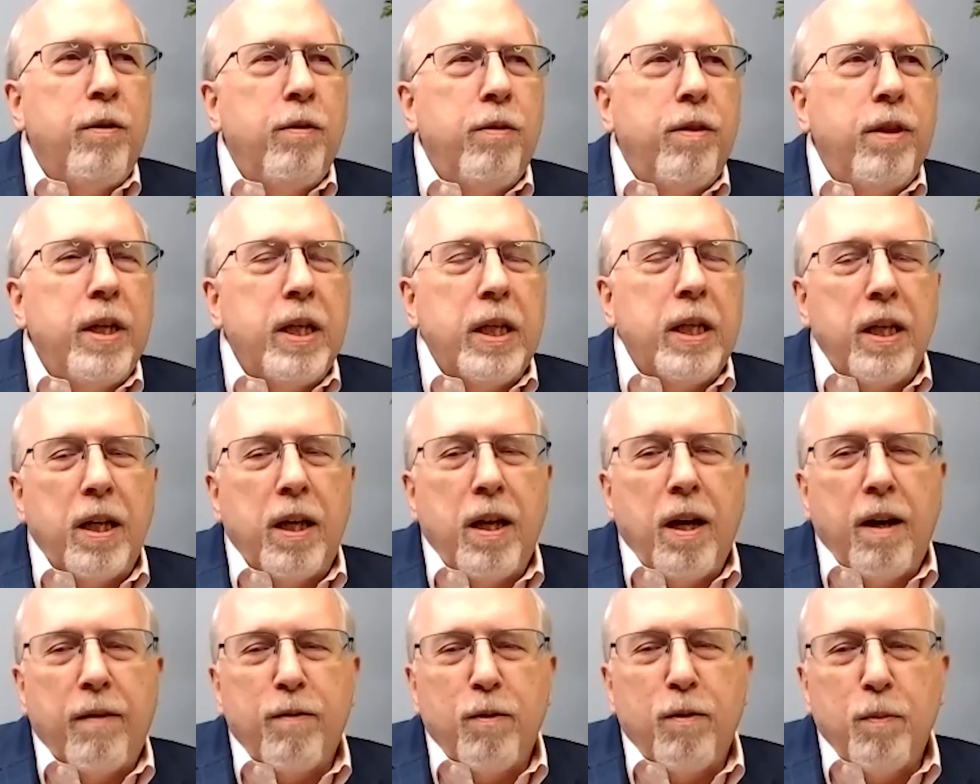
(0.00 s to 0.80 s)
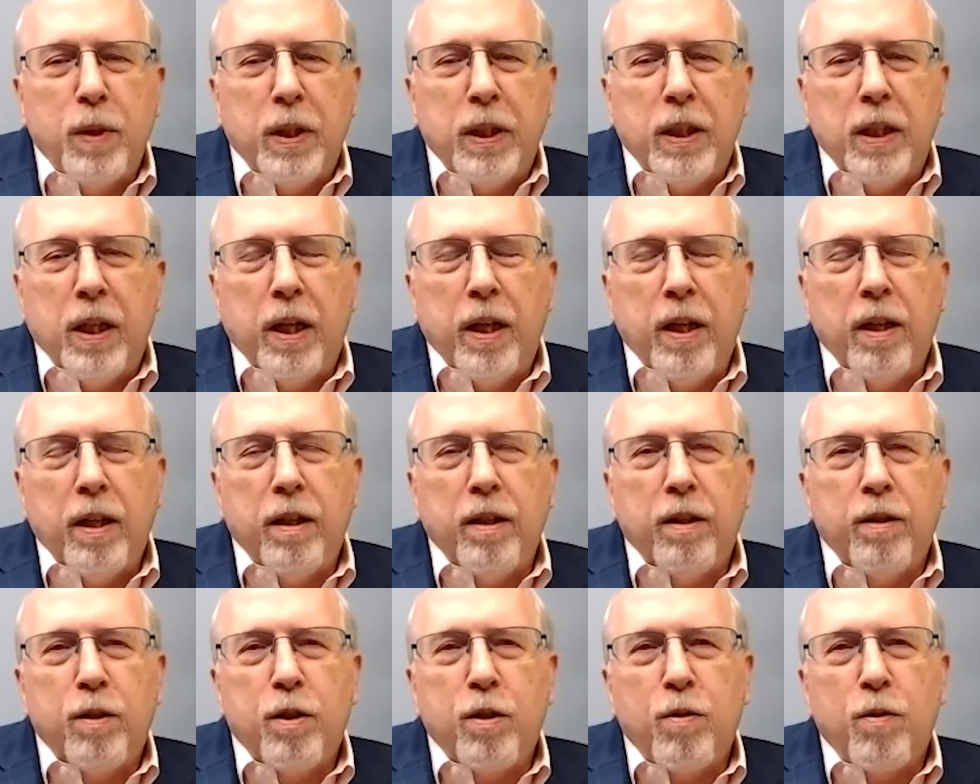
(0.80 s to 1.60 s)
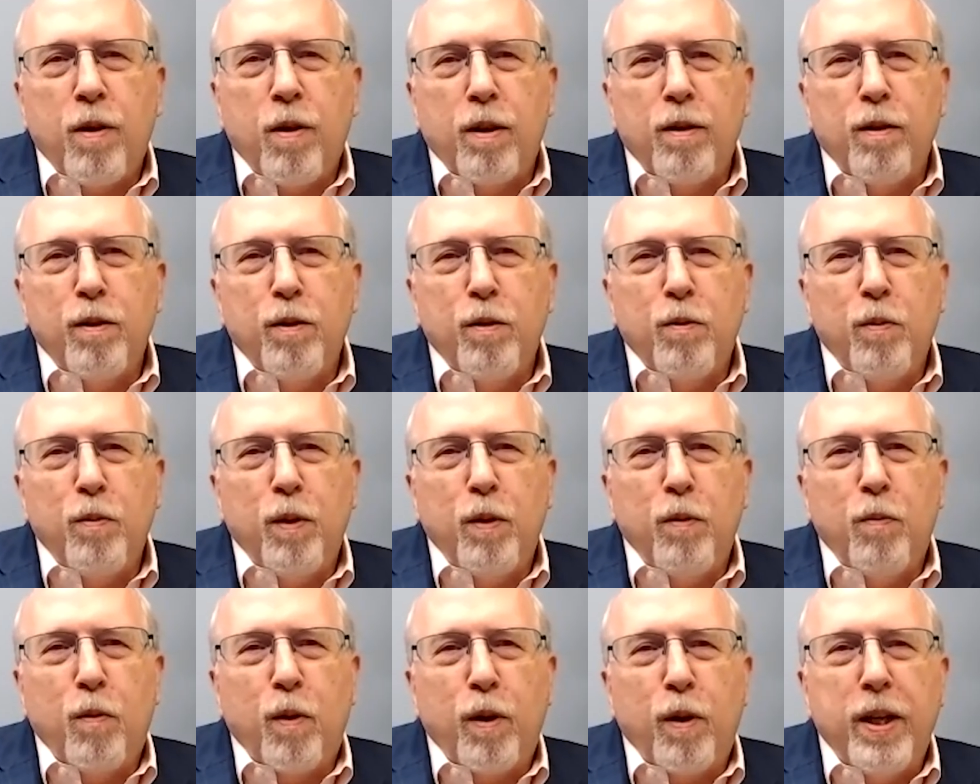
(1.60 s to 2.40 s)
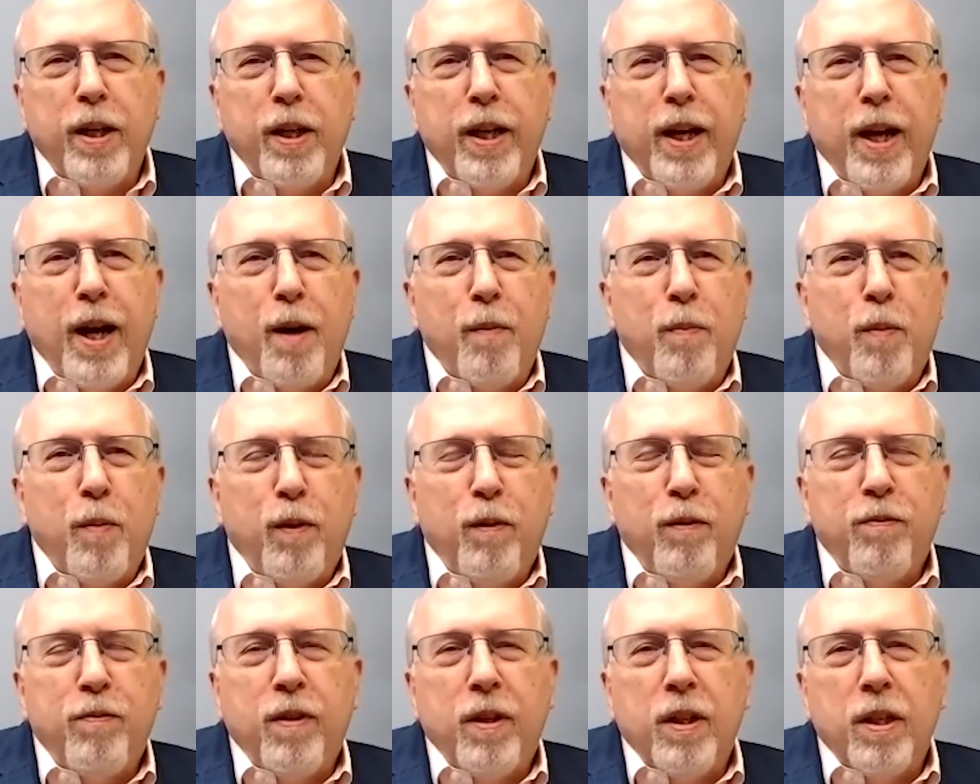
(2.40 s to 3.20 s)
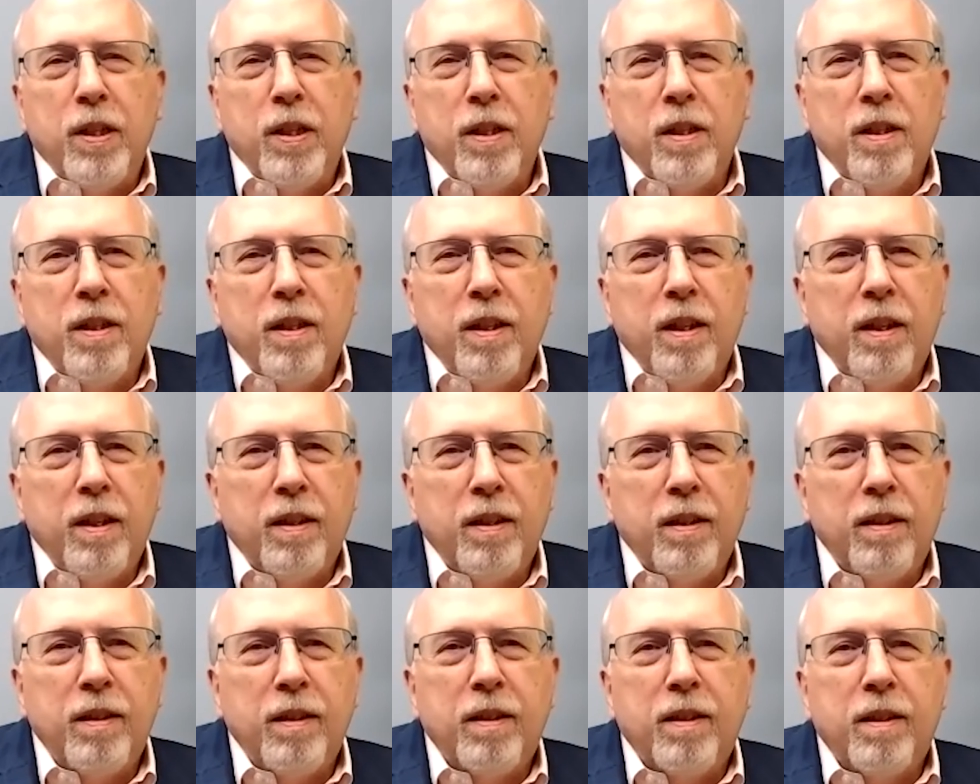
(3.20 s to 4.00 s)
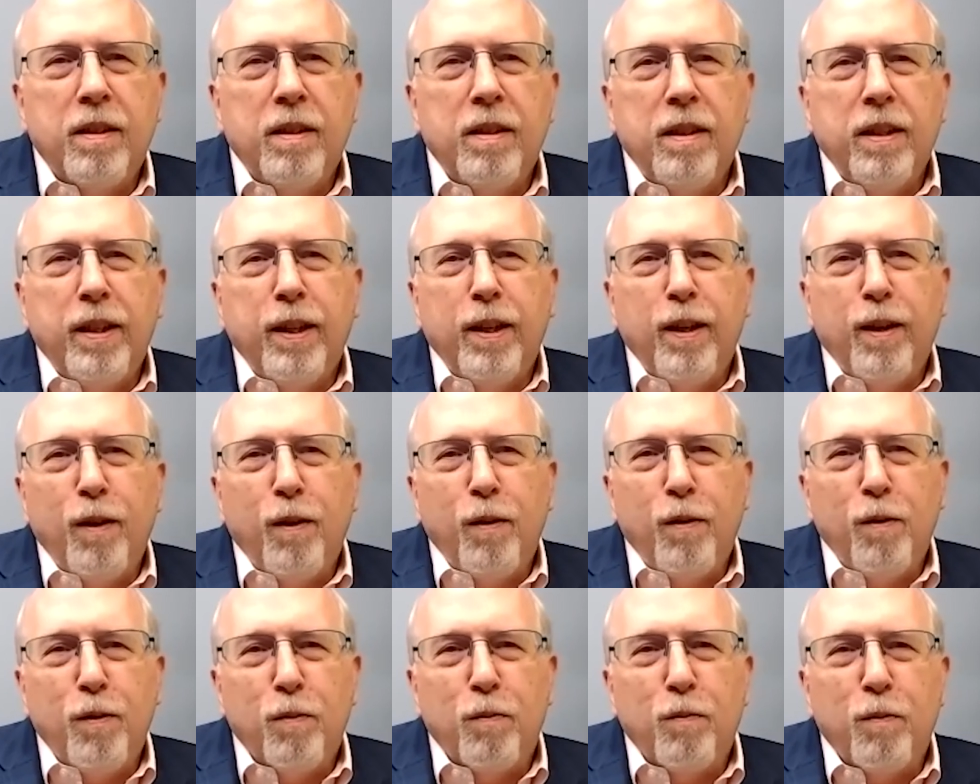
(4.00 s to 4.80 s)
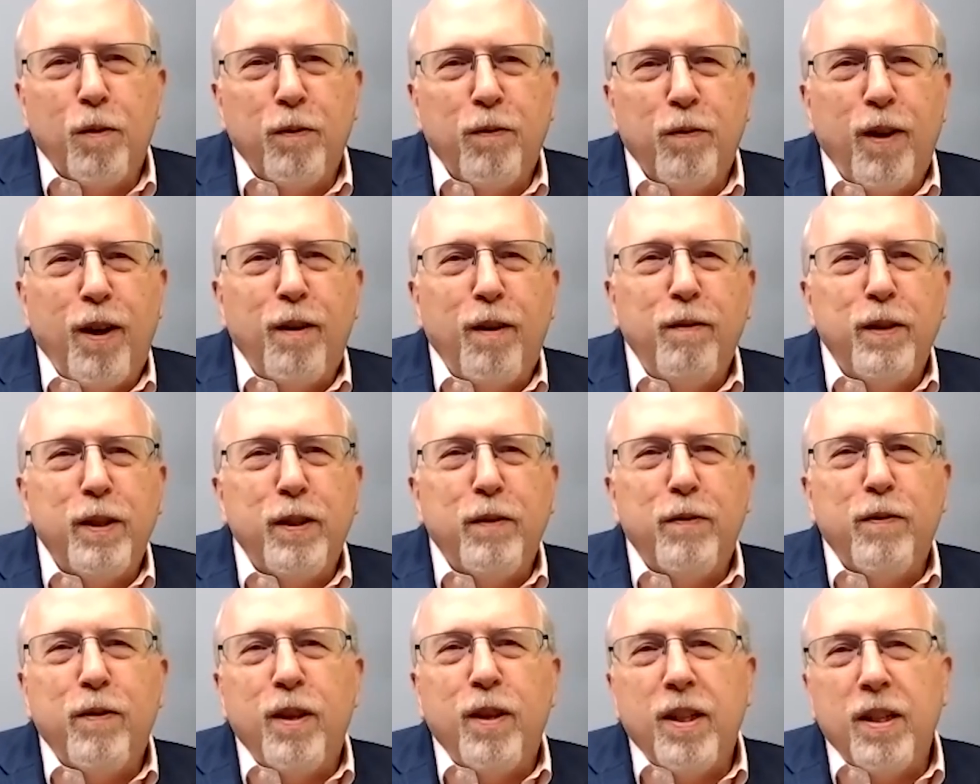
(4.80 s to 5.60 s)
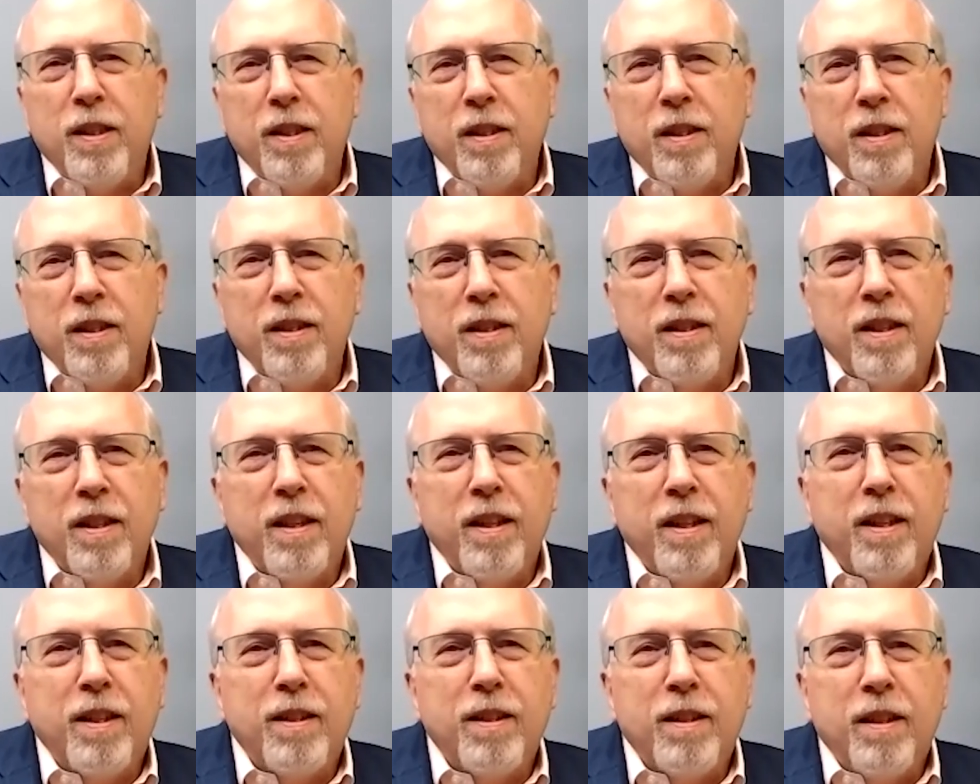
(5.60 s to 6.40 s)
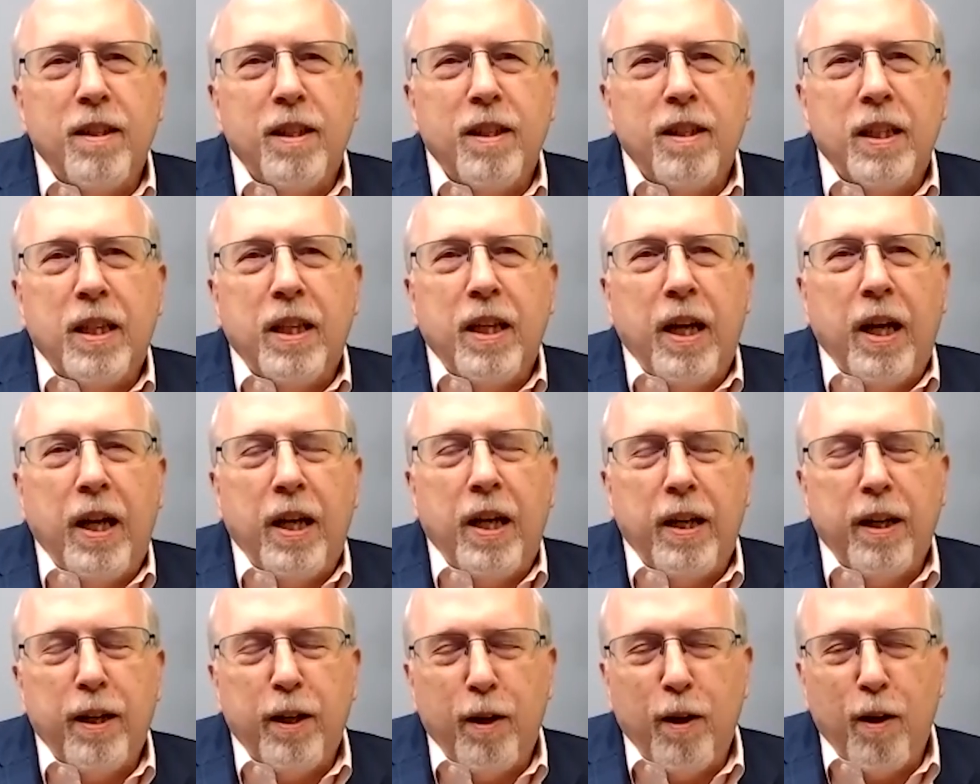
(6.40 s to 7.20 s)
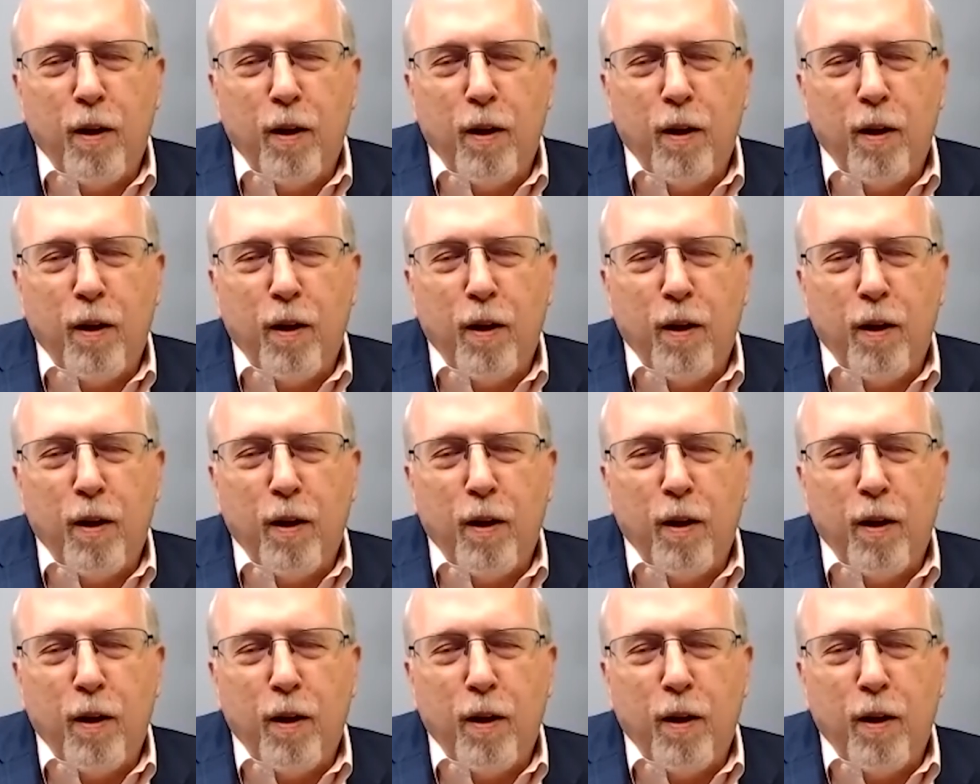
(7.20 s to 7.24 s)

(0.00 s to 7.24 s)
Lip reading: you think the government struggles with working capital funds and revolving funds and things like that?